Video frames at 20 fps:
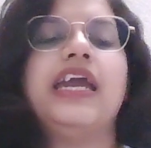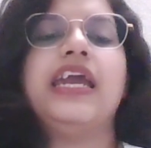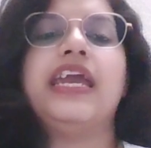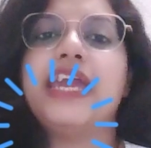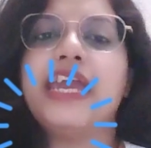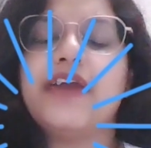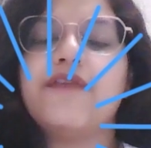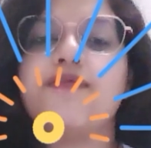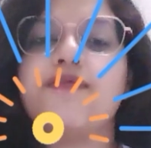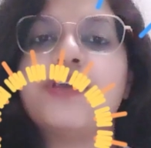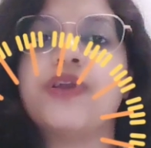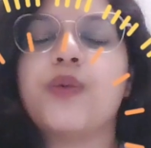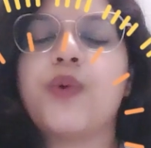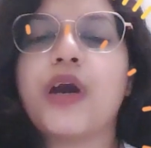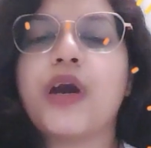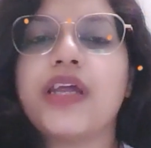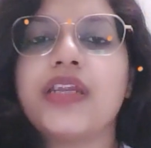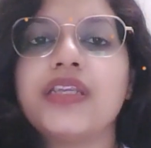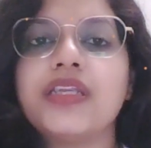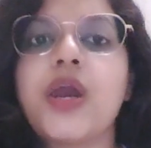Hey
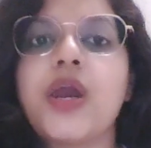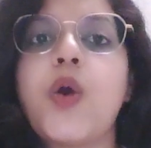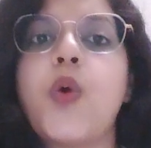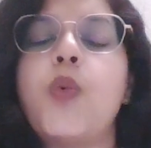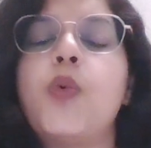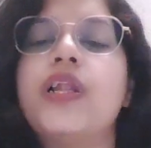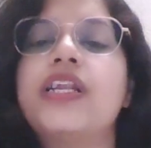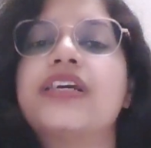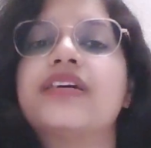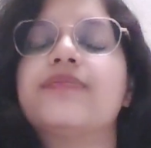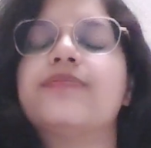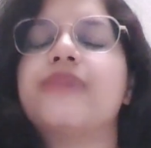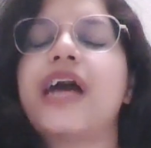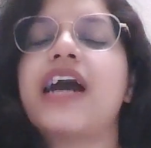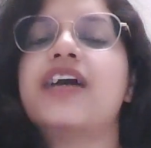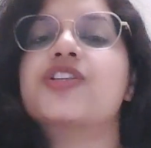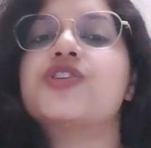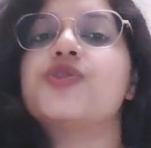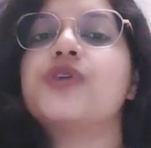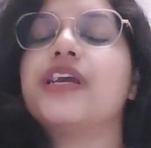everyone, welcome
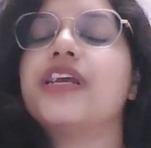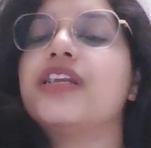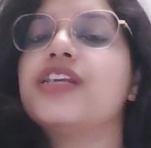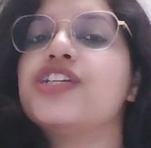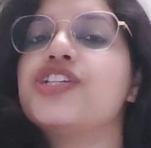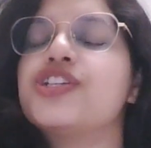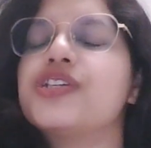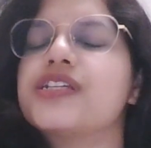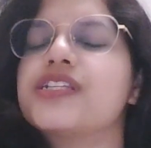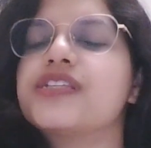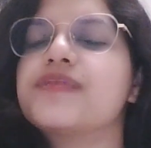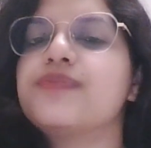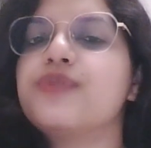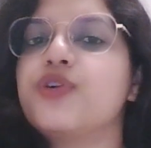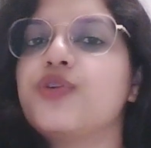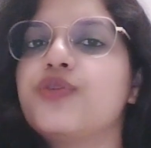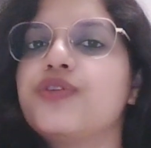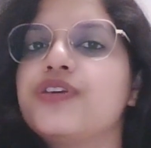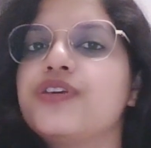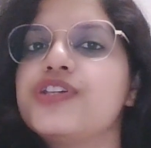back to English
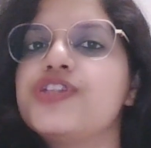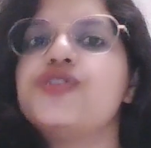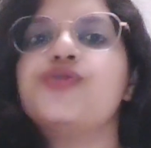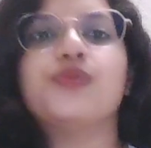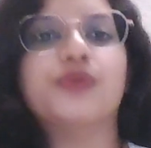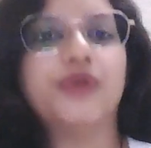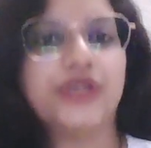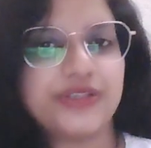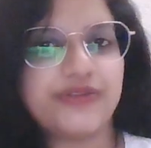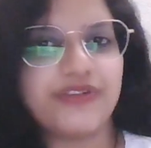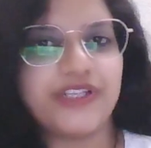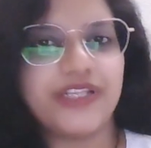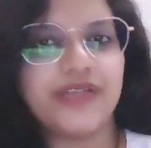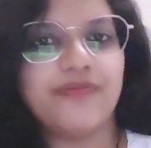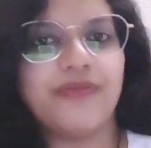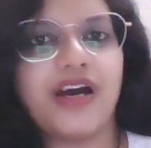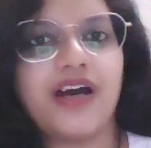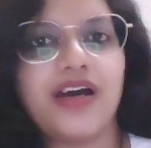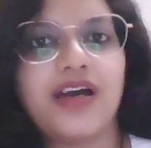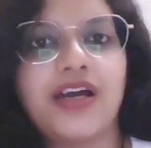Explorers with
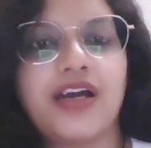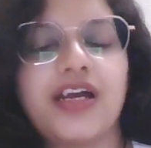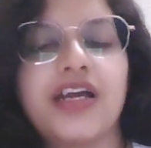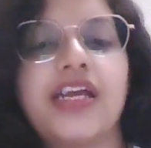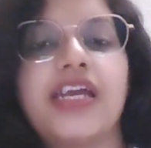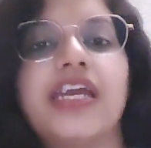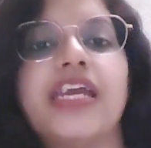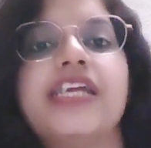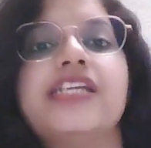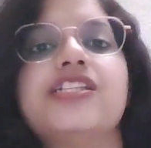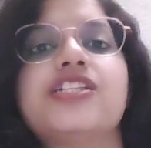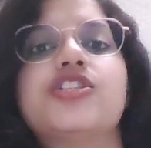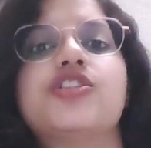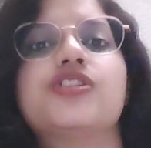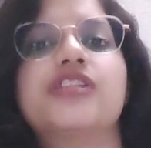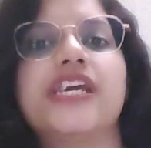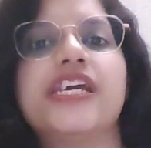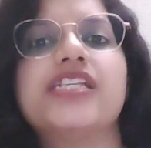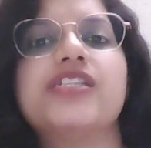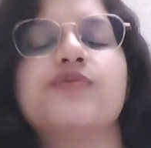Ridhima. In
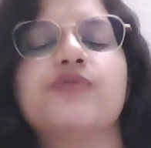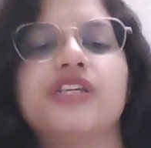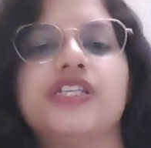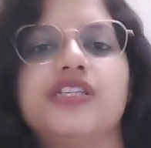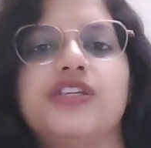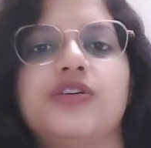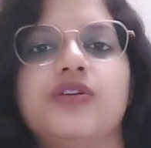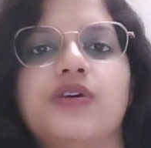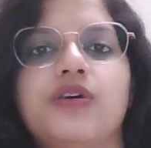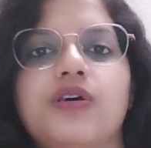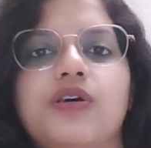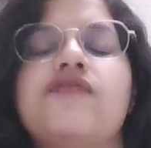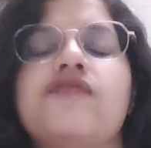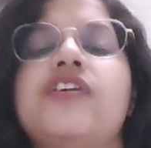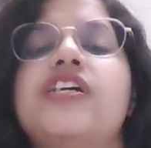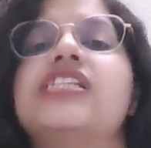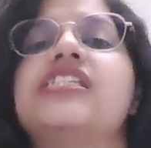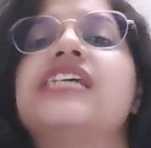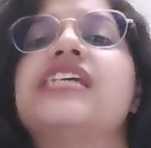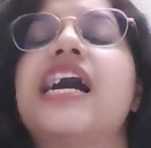today's video,
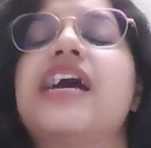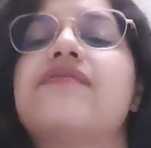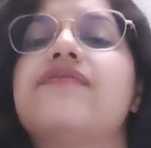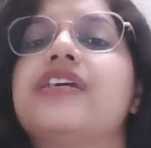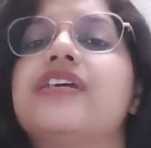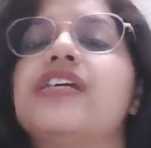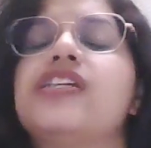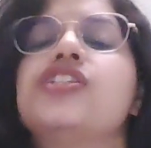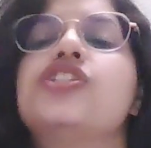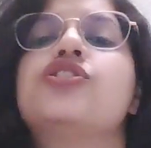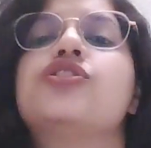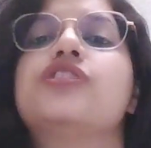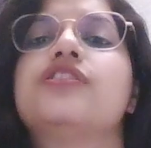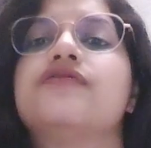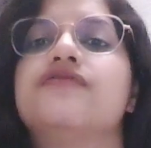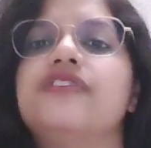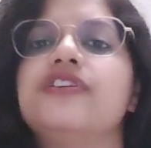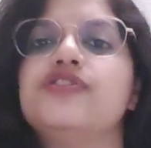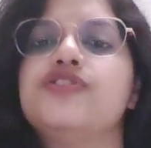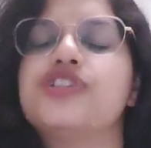we are diving into the
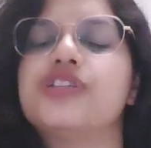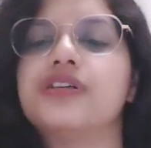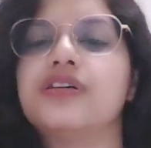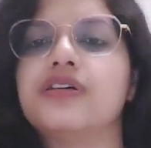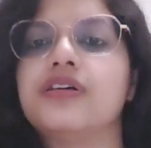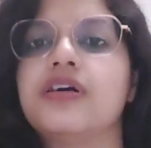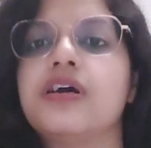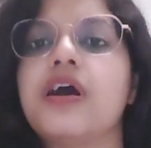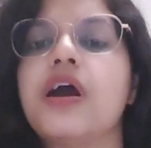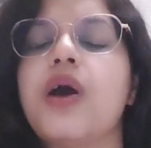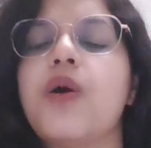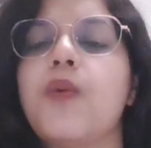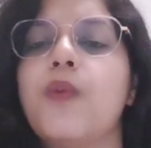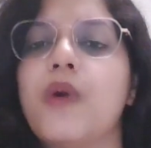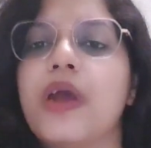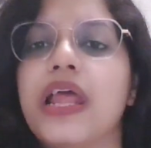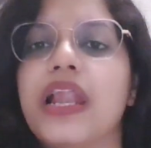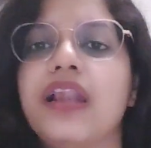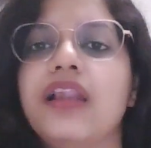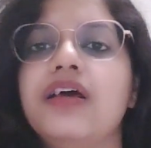future.
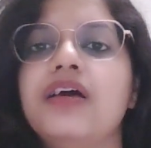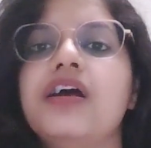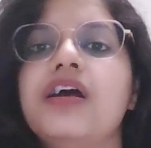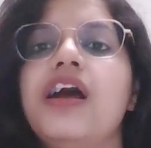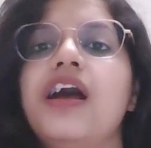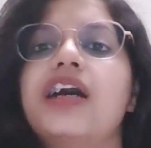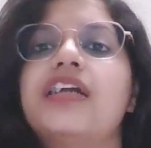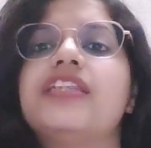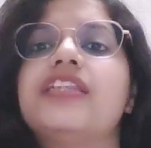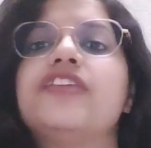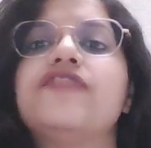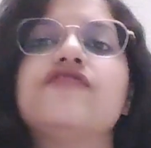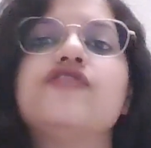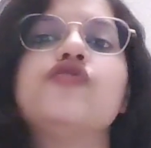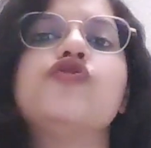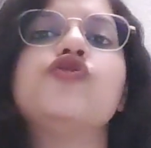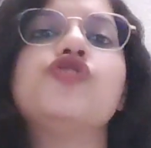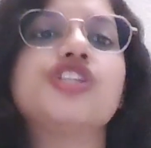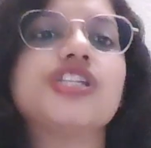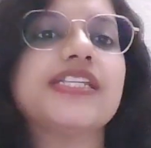Well, the
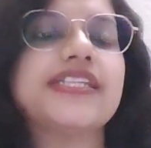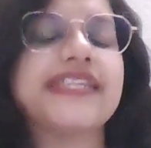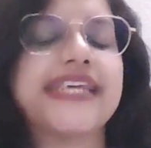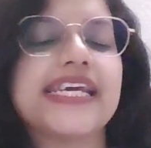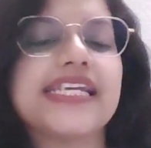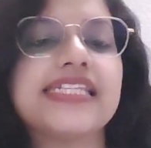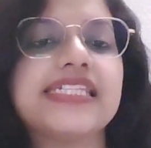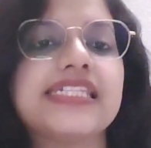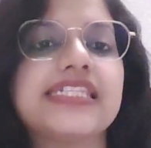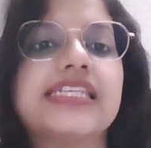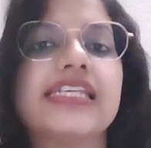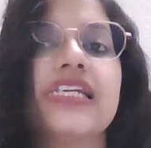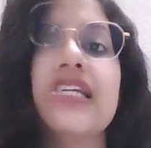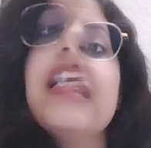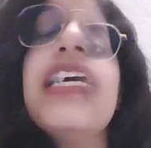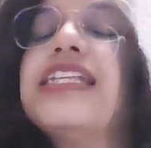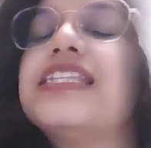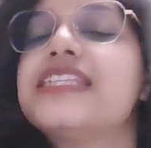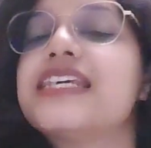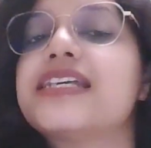future tense,
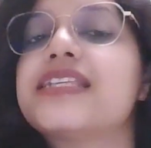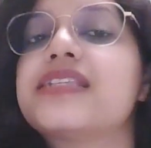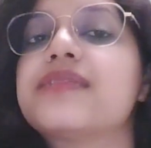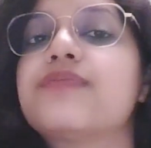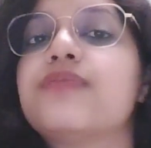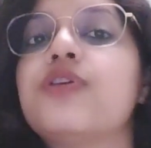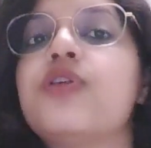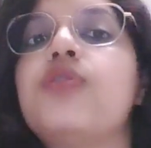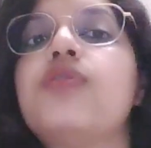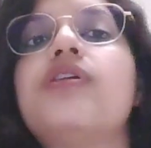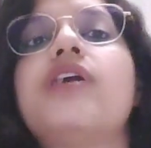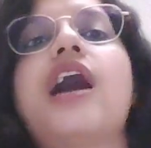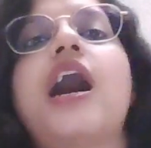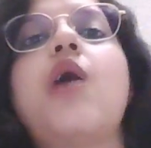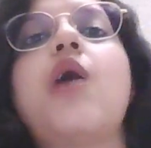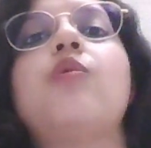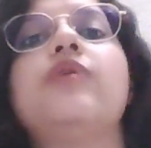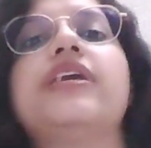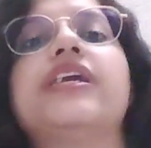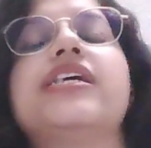let's explore
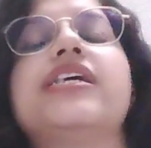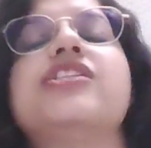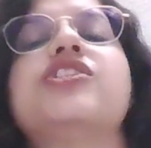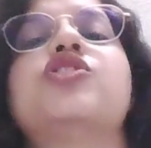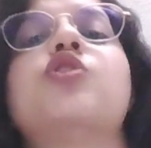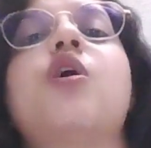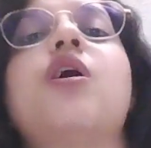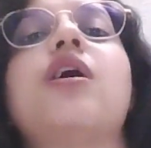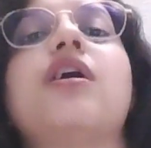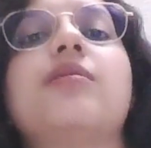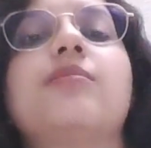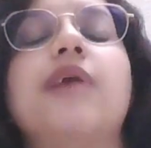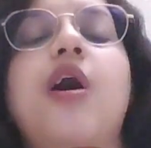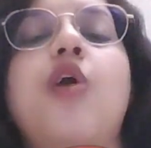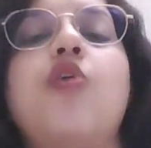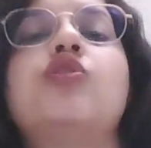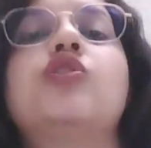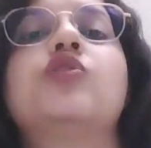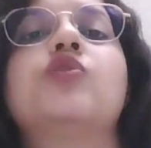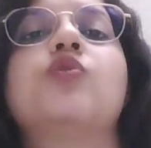how we can talk
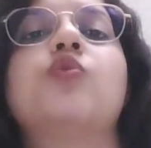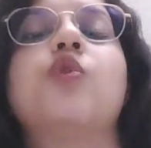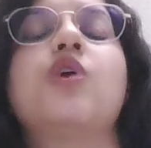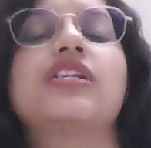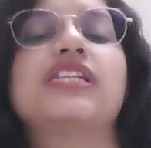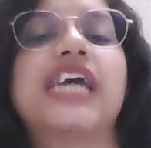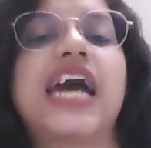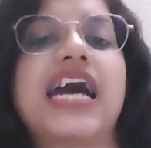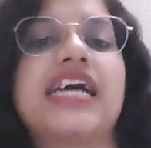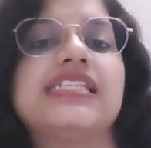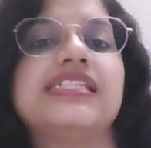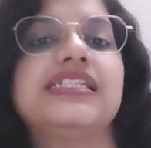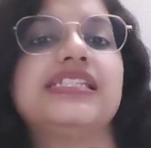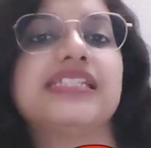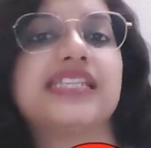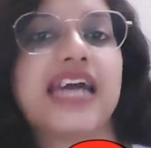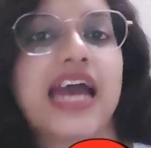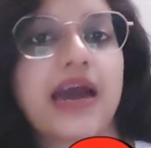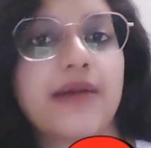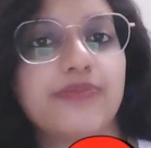about what hasn't
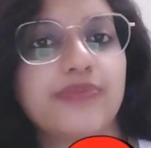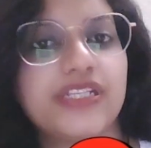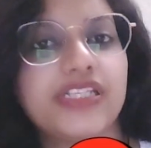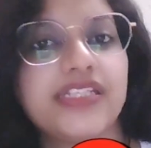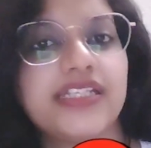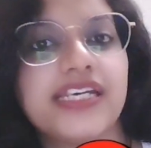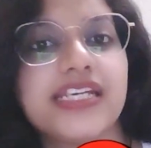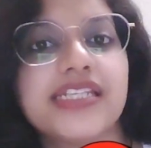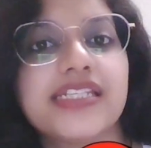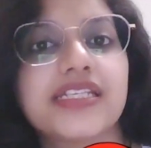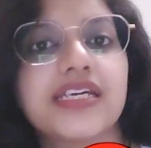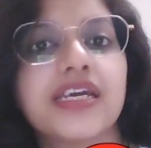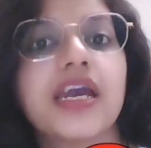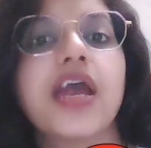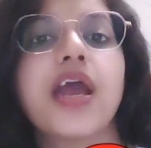happened yet,